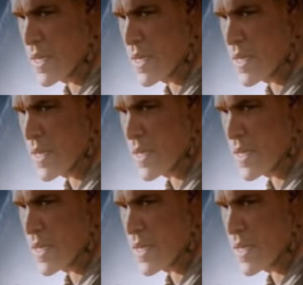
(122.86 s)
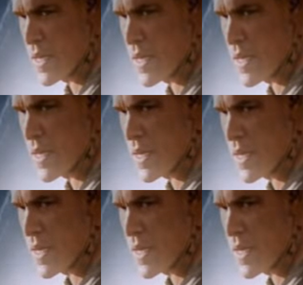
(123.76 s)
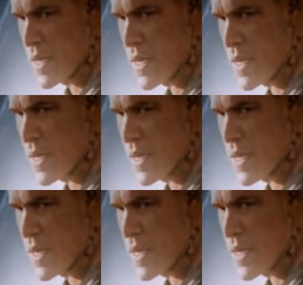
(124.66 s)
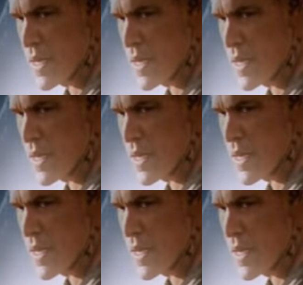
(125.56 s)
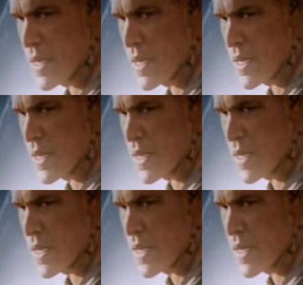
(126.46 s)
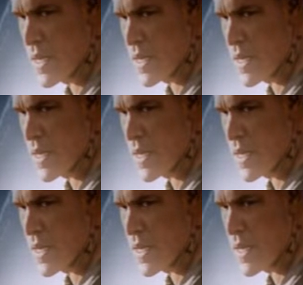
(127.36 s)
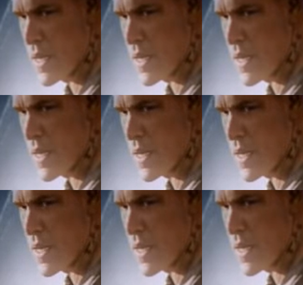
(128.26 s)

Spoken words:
This person isn't speaking.